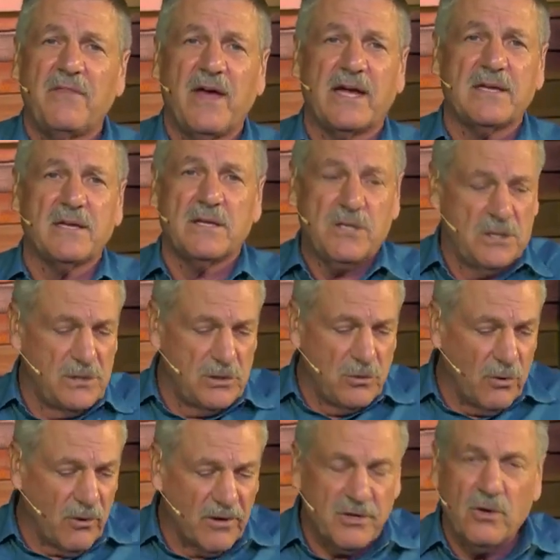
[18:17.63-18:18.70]
that
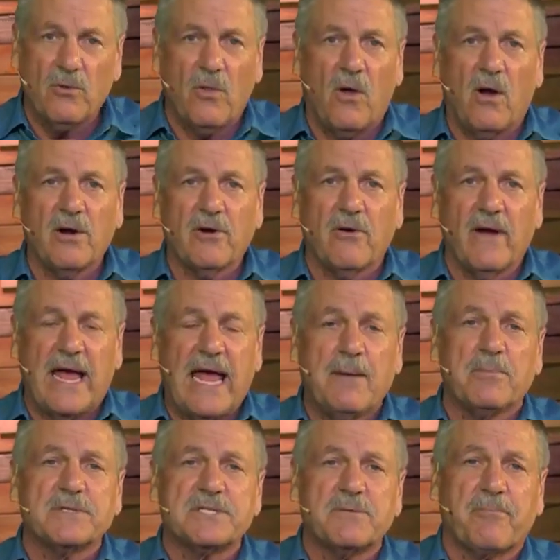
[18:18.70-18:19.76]
you're no longer
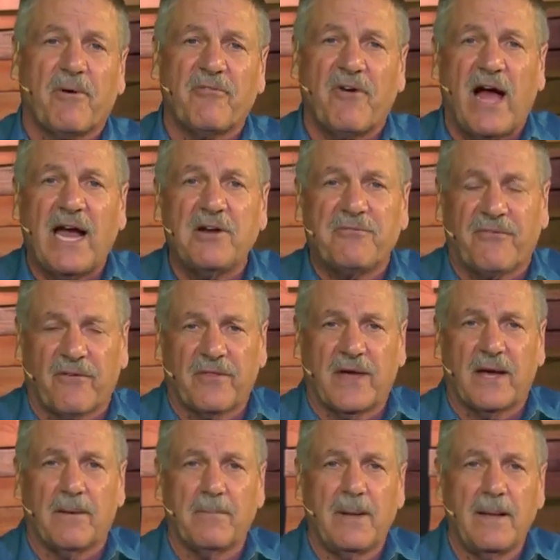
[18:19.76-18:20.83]
able to provide for
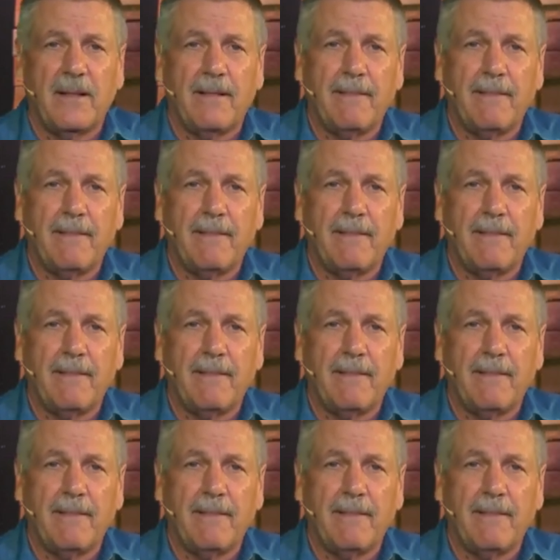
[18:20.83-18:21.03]
them.